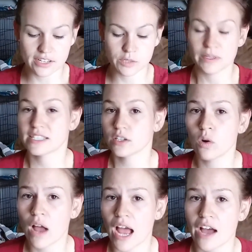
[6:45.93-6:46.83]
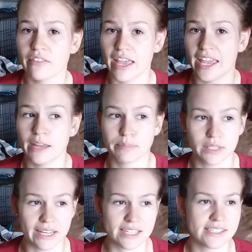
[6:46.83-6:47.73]
So we still don't have a
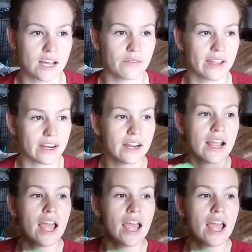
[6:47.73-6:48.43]
place down there